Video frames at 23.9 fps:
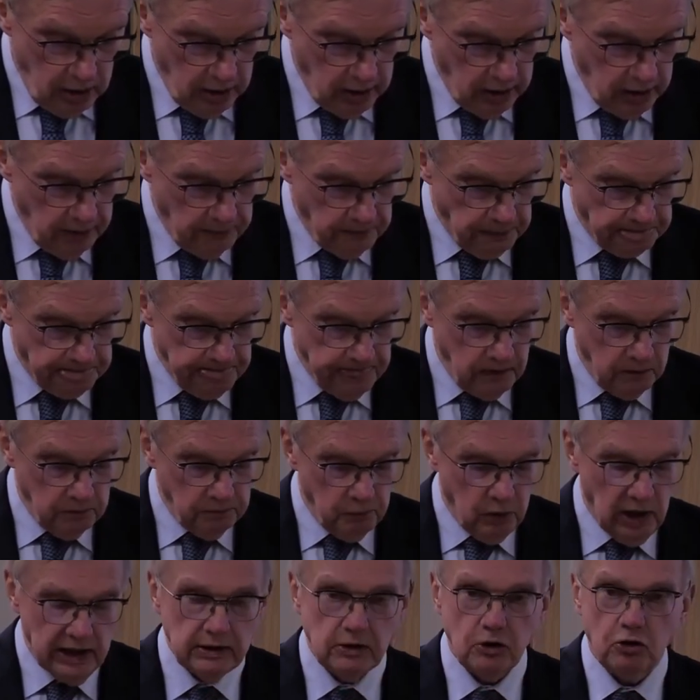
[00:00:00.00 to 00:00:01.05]
Uh,
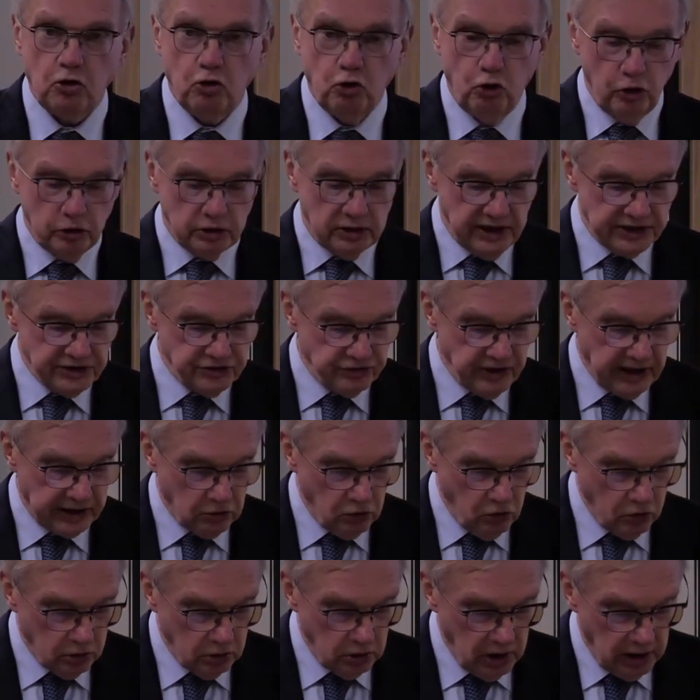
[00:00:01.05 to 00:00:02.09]
while the court has
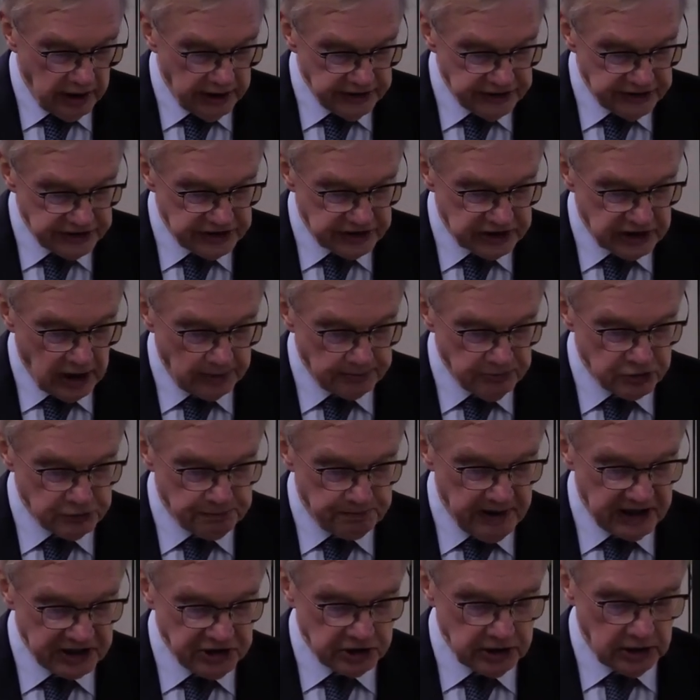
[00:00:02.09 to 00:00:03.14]
recognized some
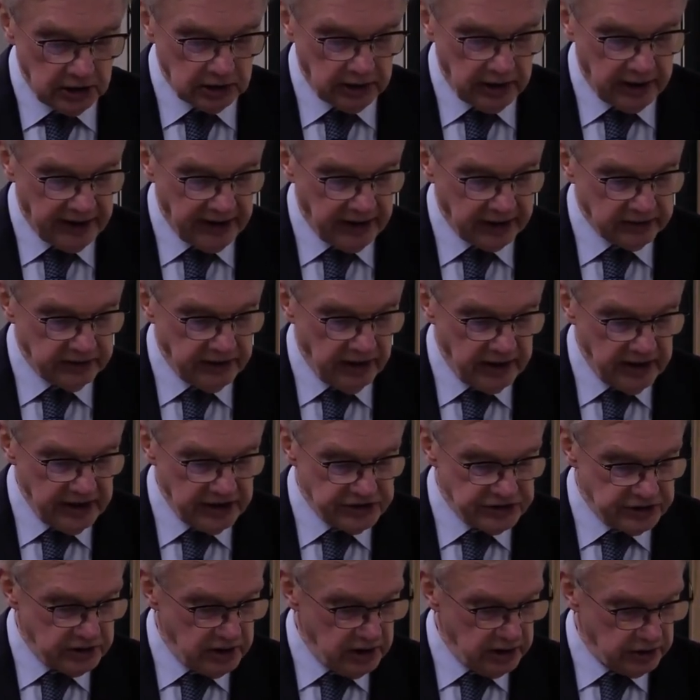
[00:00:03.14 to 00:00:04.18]
special
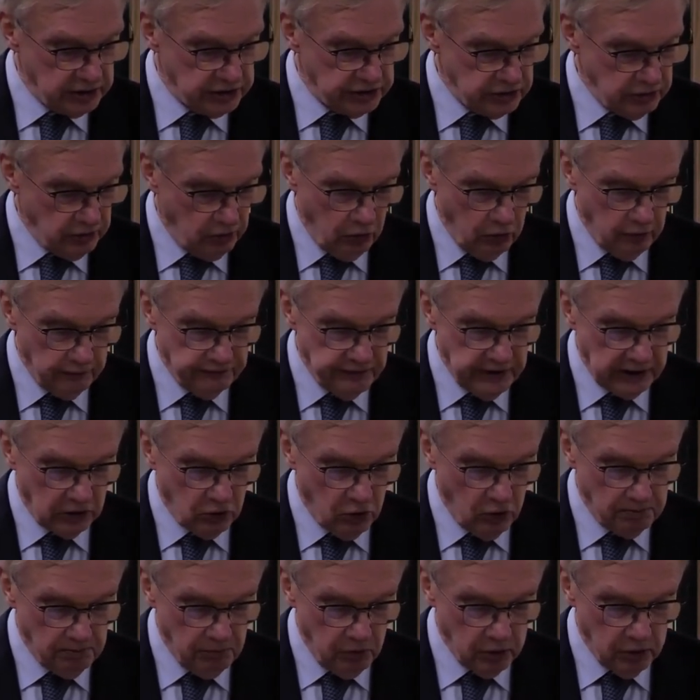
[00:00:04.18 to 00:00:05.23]
characteristics of the
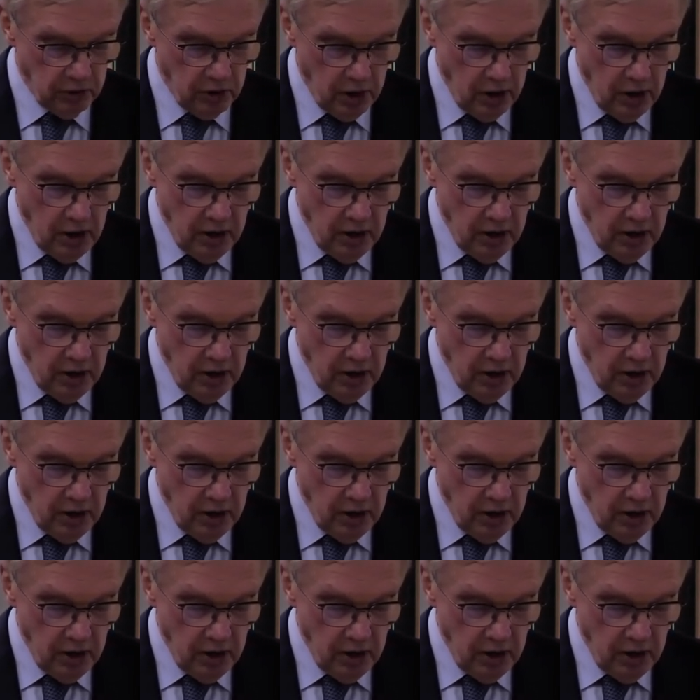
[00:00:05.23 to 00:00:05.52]
common